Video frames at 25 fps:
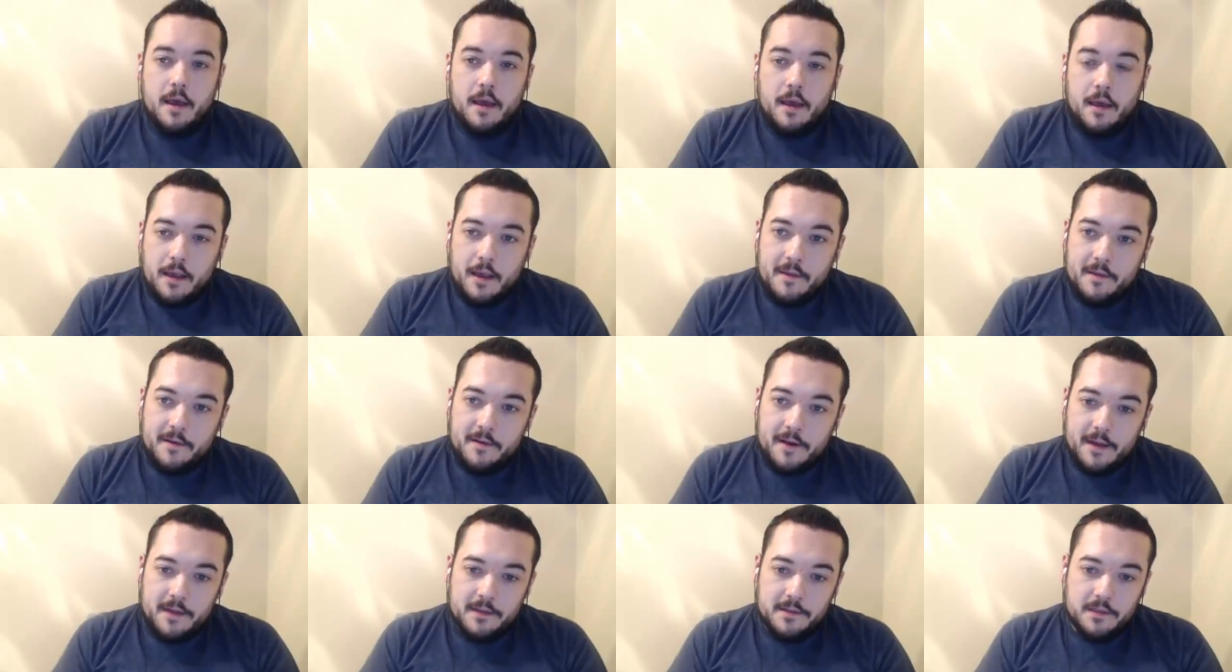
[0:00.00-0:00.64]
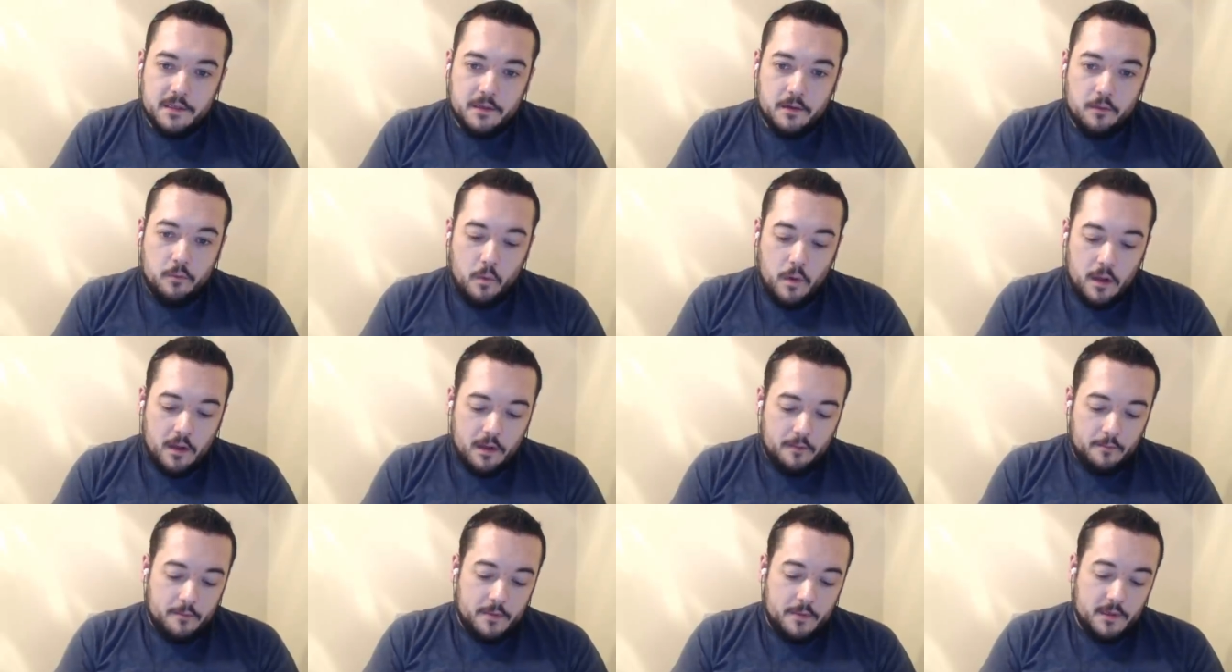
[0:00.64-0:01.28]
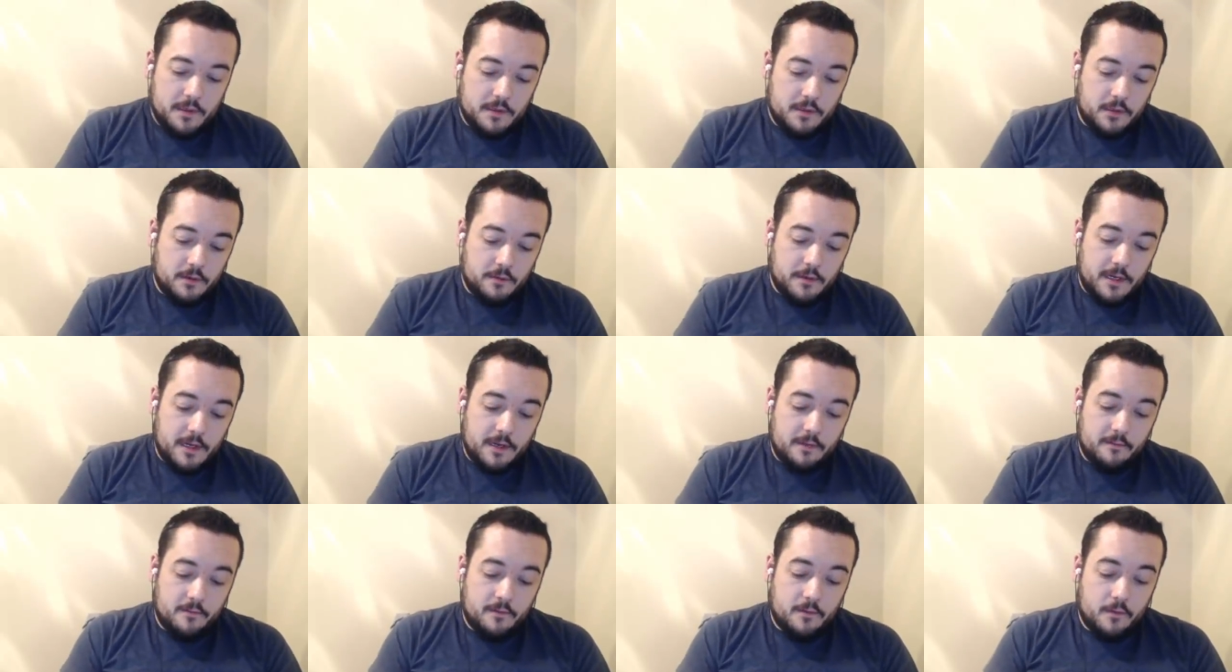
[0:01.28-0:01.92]
Hey there, Cancer. Welcome to your
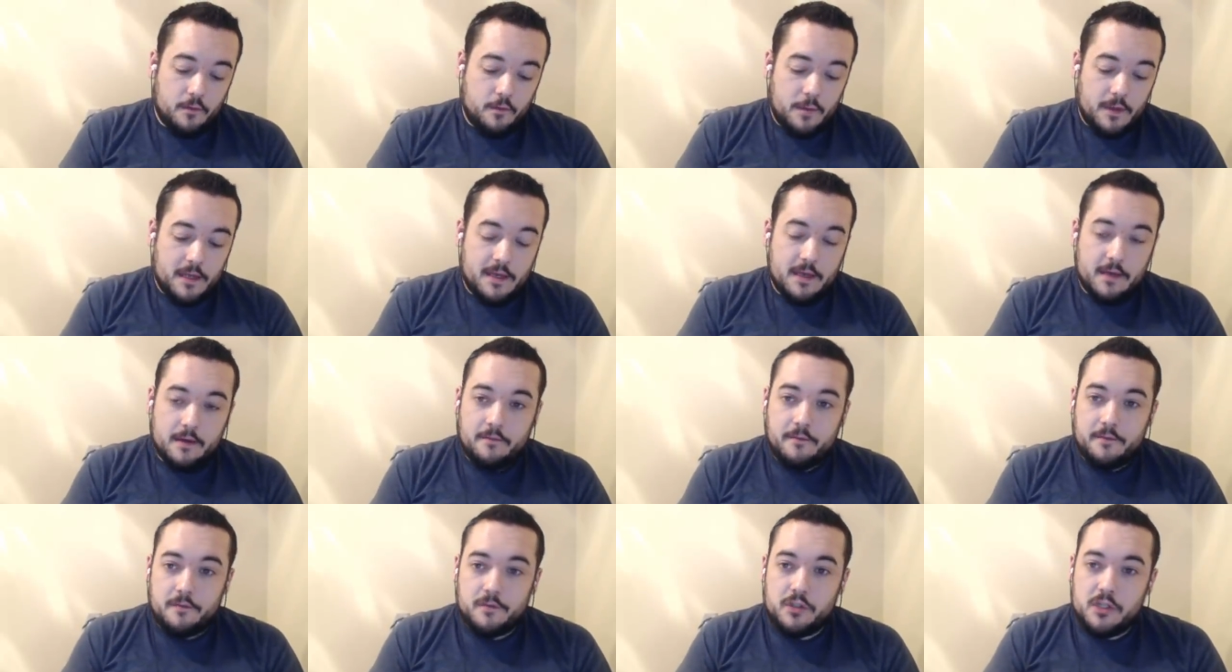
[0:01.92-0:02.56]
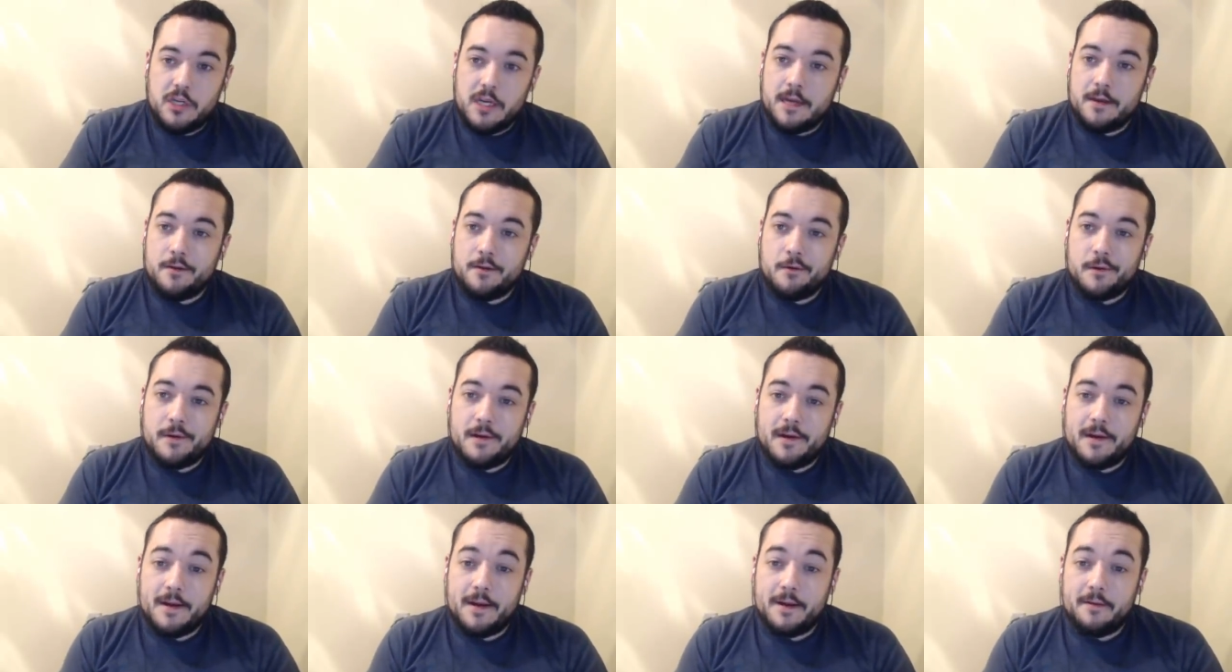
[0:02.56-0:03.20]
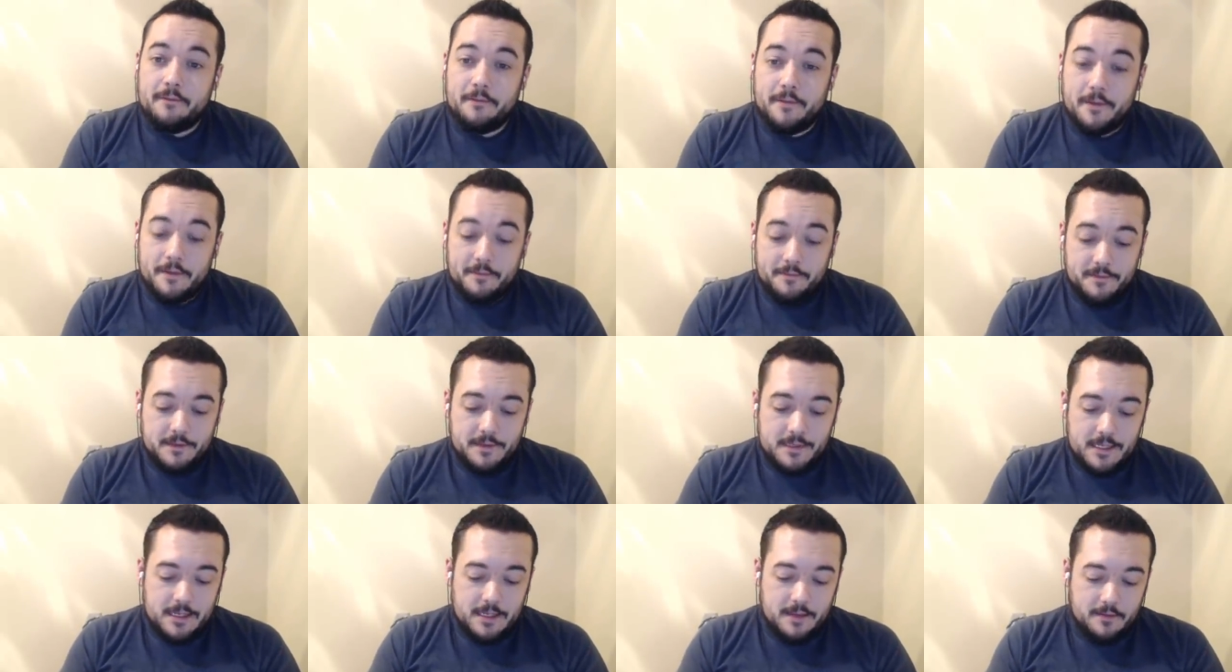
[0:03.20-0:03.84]
reading for the week of January
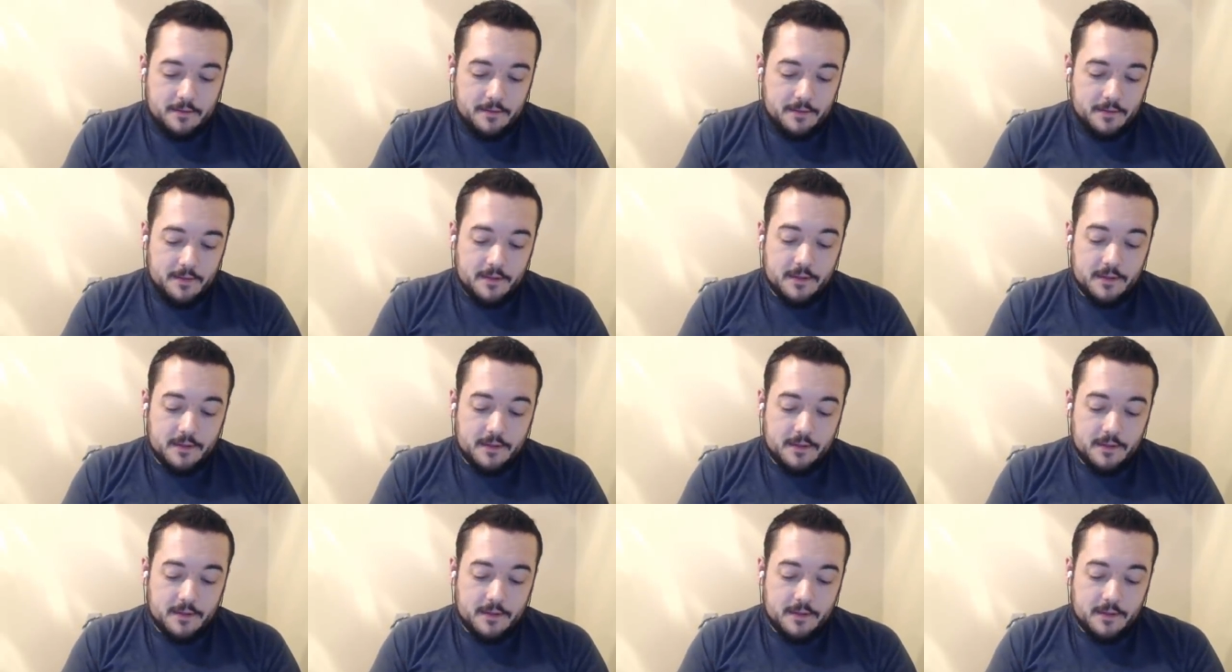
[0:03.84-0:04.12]
15th.